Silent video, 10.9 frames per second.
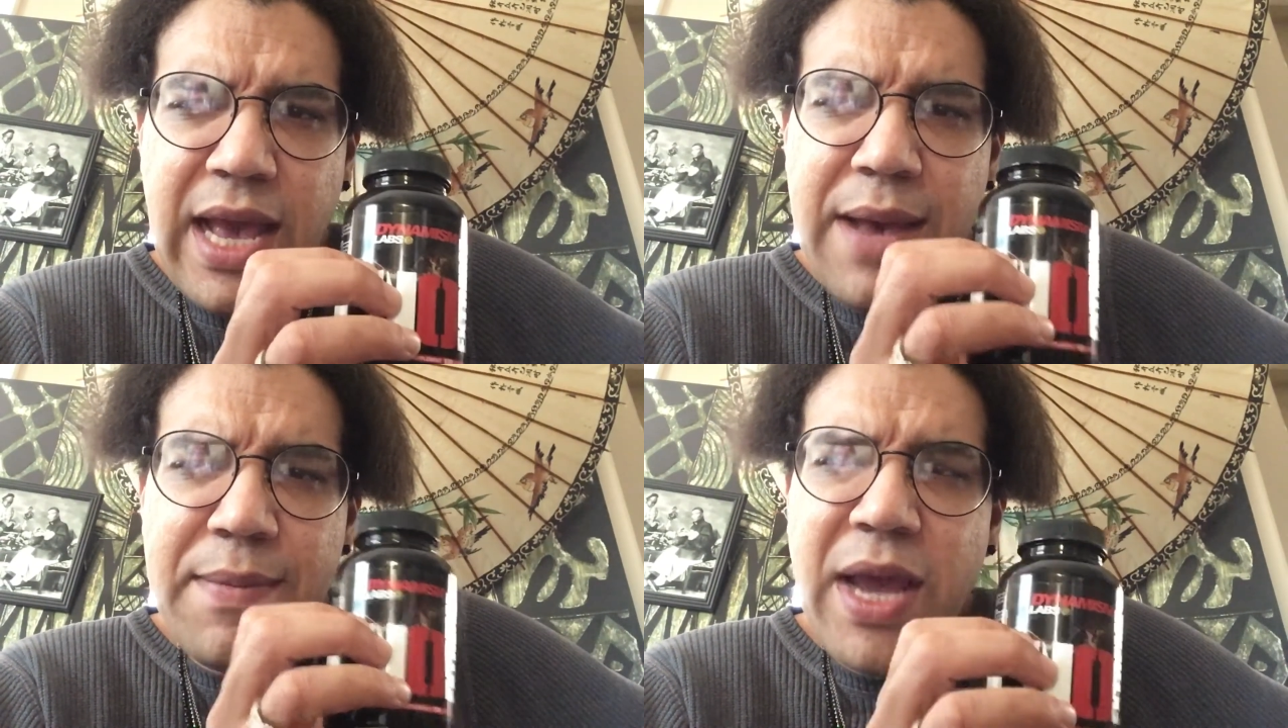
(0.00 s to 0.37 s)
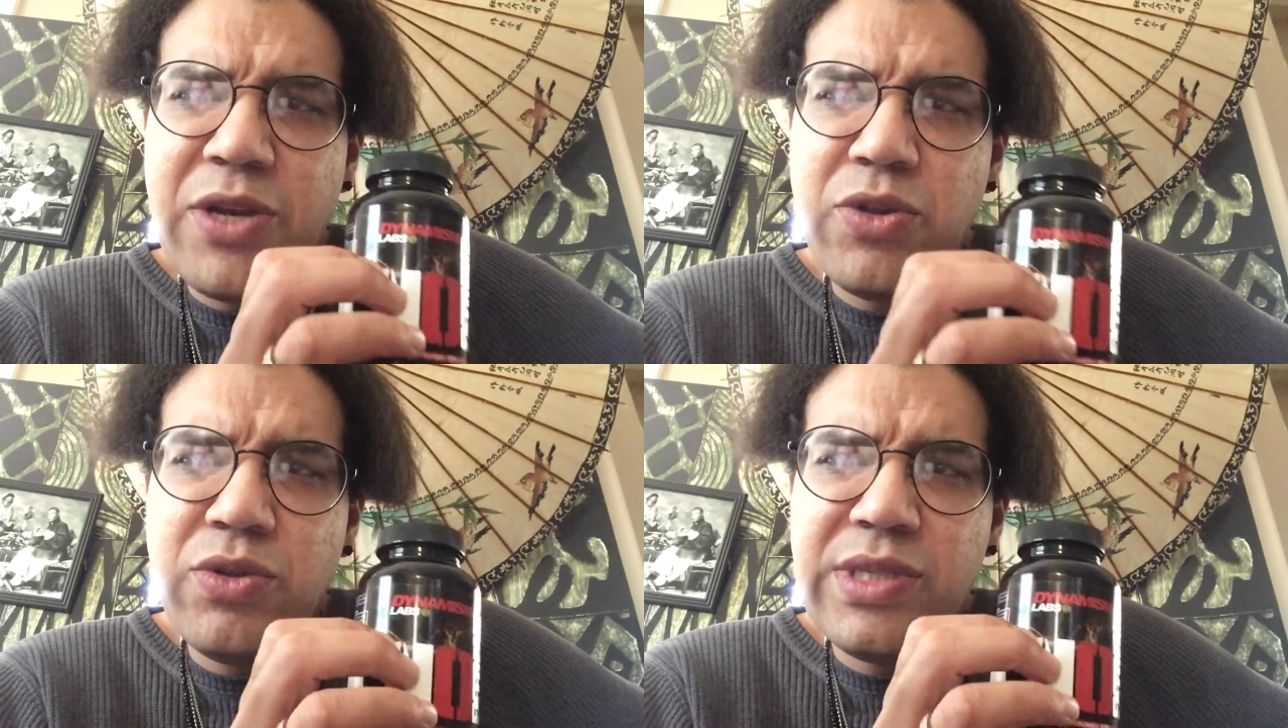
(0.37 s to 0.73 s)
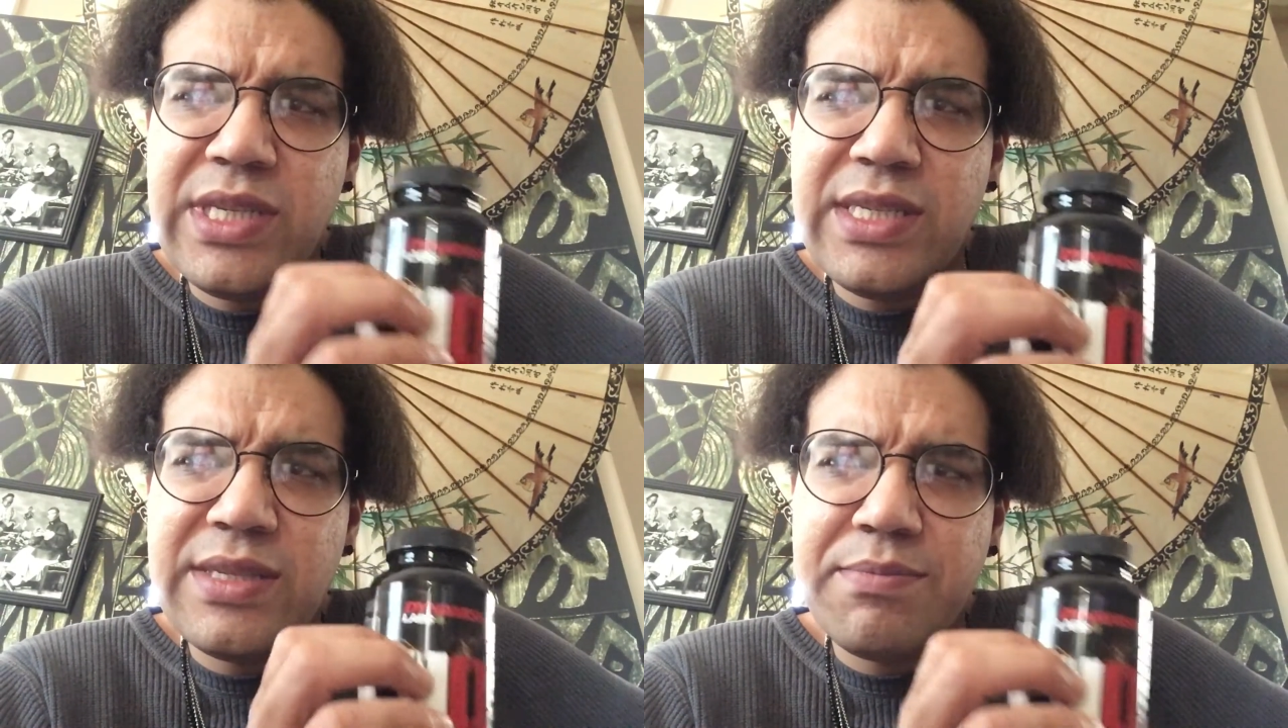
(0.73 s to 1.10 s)
I do
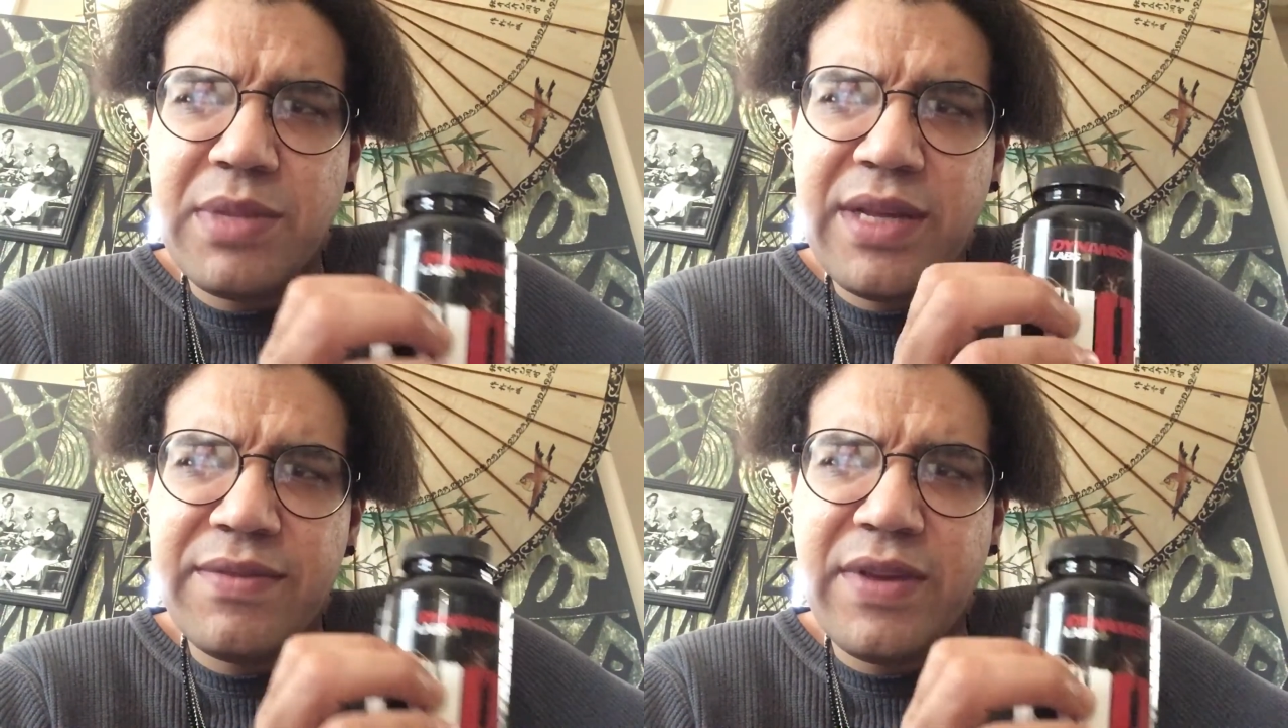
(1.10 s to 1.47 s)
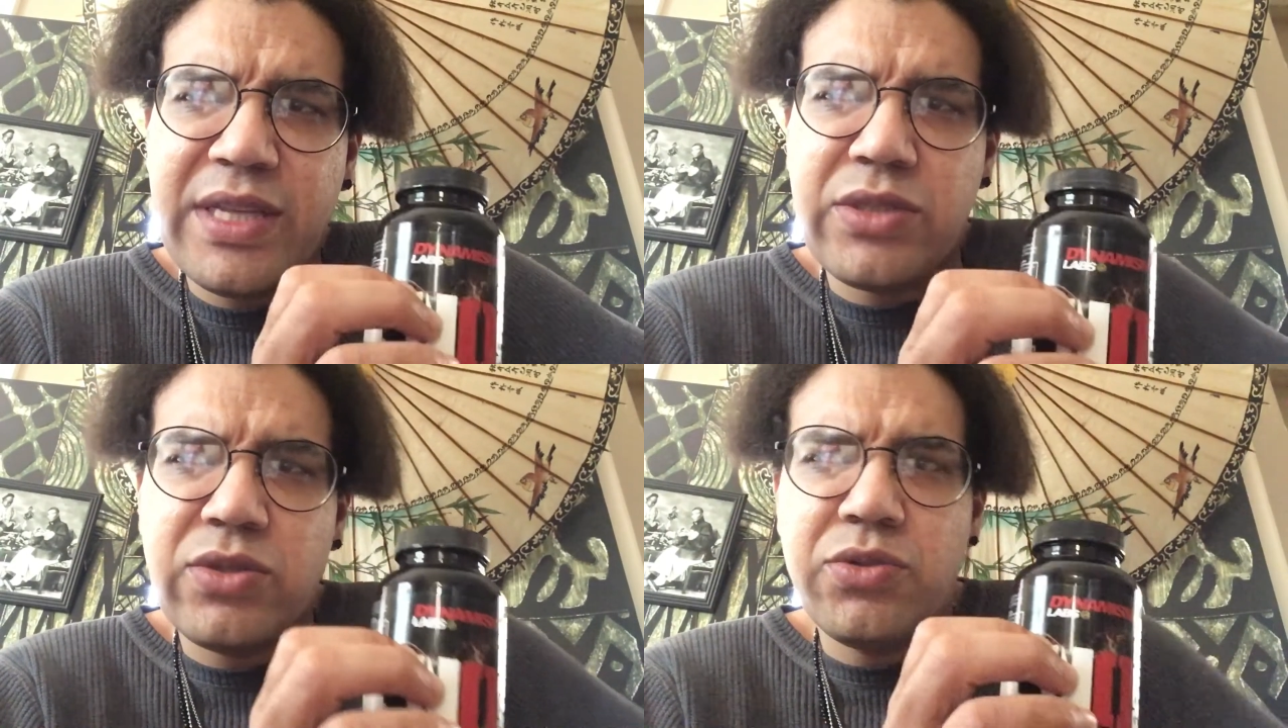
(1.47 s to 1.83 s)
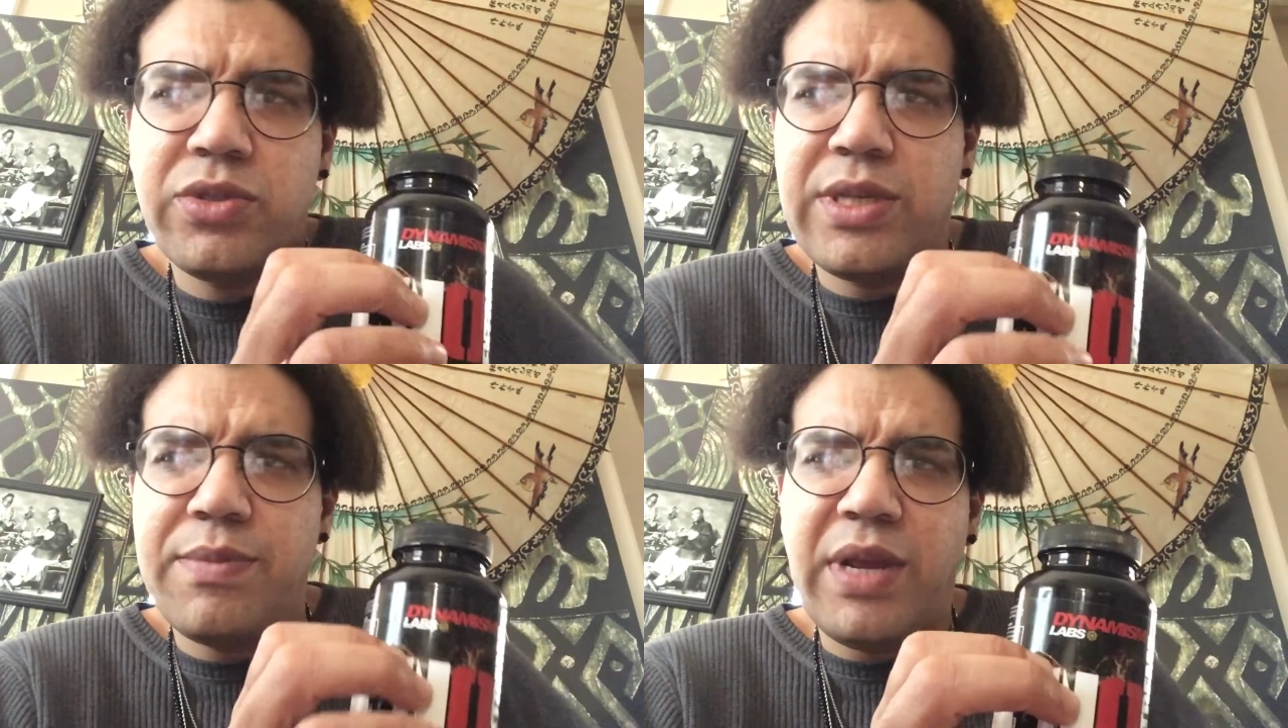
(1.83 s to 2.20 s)
see some blood vessels in